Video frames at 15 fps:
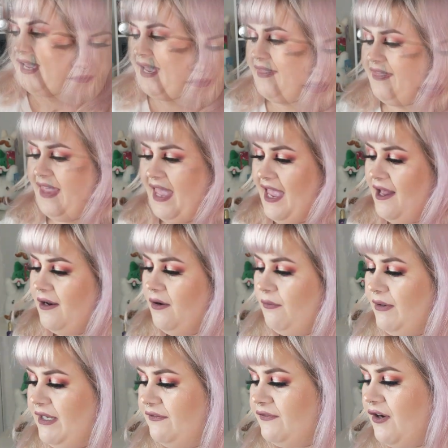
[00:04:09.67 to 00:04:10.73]
And then
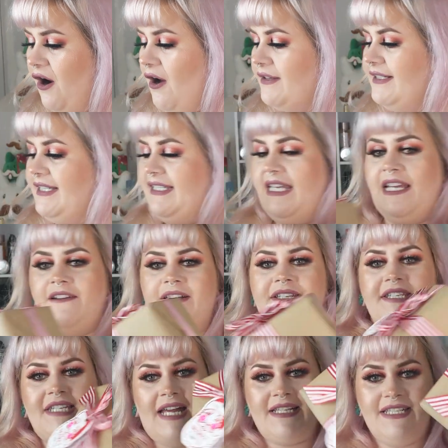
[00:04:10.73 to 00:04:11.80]
we've got Secret
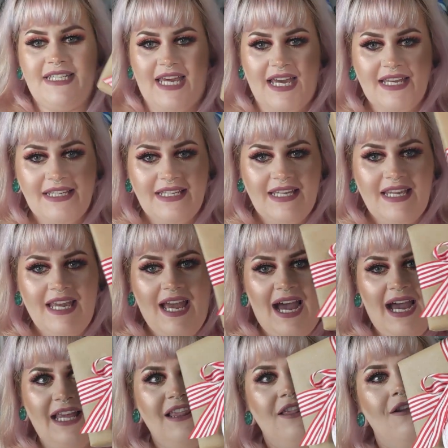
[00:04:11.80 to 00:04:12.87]
Santa.
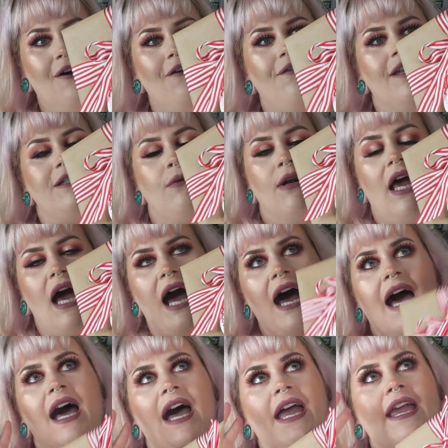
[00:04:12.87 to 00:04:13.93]
I love this one.
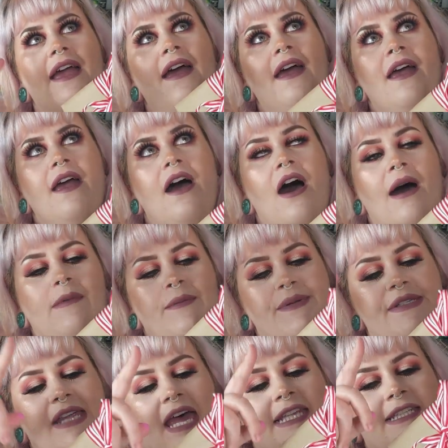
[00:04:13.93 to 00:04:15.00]
I am
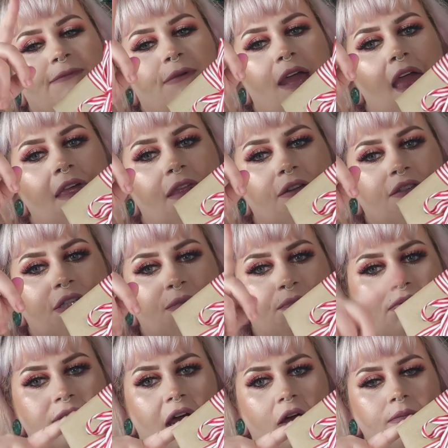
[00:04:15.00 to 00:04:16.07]
obsessed with just
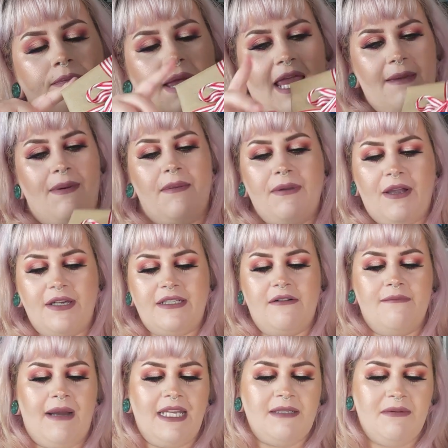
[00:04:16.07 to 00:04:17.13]
brown paper because it
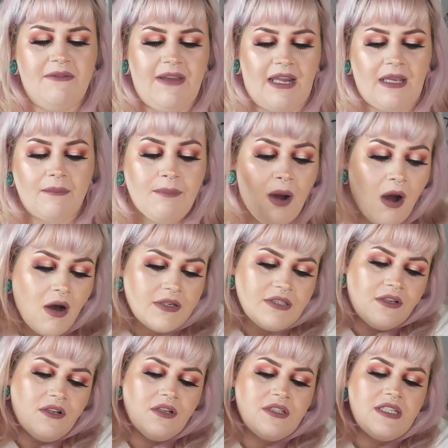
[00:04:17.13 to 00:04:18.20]
reminds me of getting
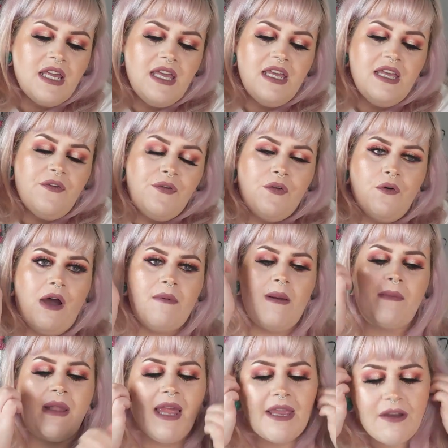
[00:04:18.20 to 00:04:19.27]
parcels. So I
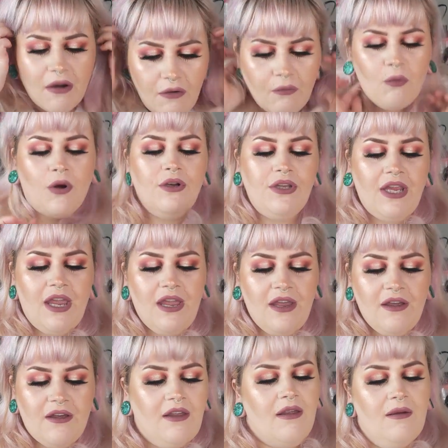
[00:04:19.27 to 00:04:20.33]
remember like 1
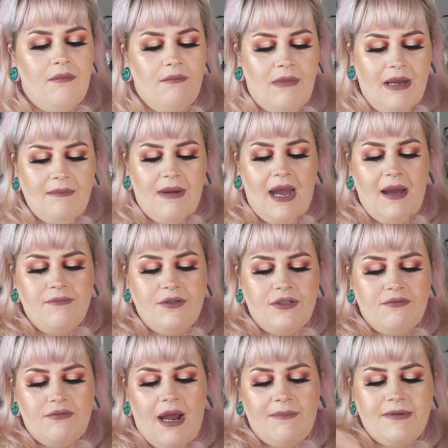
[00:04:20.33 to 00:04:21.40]
year, my mom
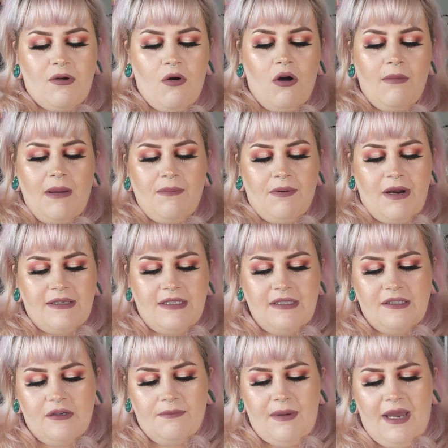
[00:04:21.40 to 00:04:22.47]
just wrapped all my
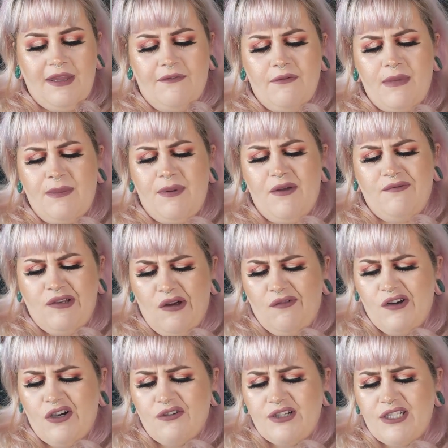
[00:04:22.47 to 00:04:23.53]
presents up, either for my birthday or
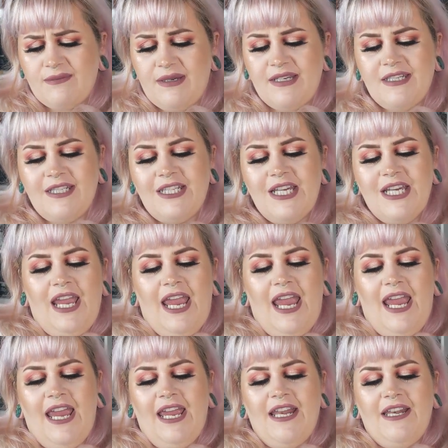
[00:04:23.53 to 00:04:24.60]
for Christmas,
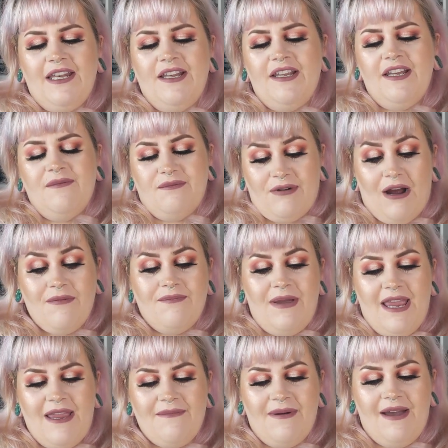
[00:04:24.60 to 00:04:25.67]
in brown
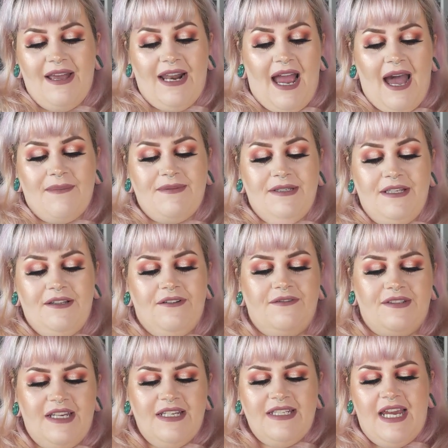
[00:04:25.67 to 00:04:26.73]
paper, and I absolutely
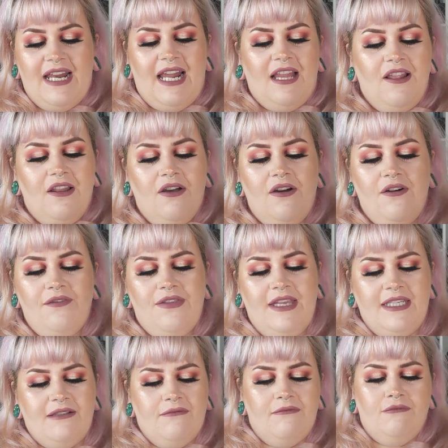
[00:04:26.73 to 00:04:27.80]
loved it. And I love
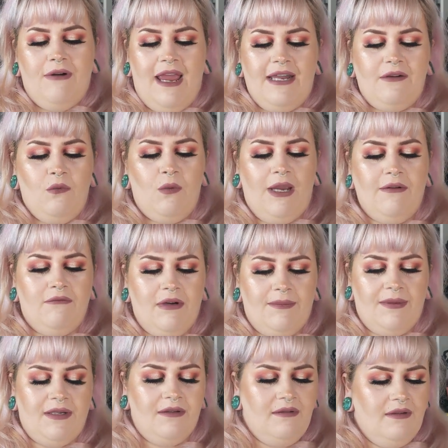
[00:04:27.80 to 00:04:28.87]
this red and white
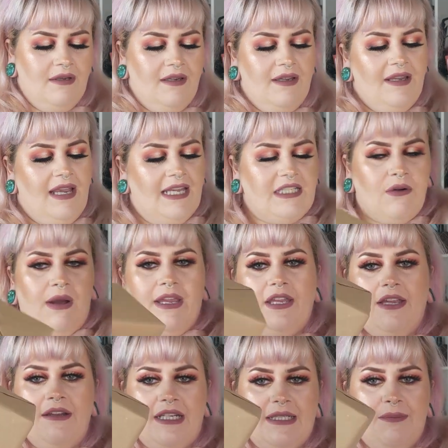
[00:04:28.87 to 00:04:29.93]
ribbon. It's quite
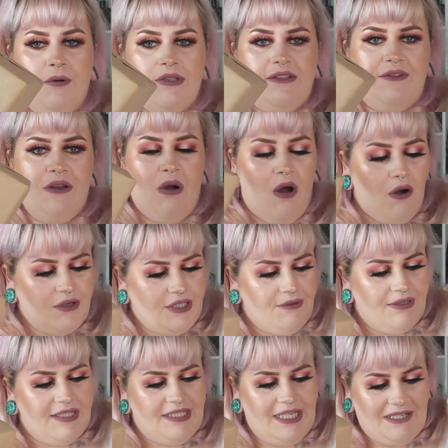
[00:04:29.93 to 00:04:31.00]
cute, I suppose, if you are
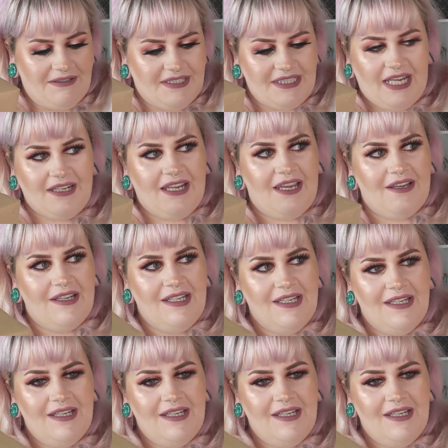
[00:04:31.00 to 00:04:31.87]
doing a Secret Santa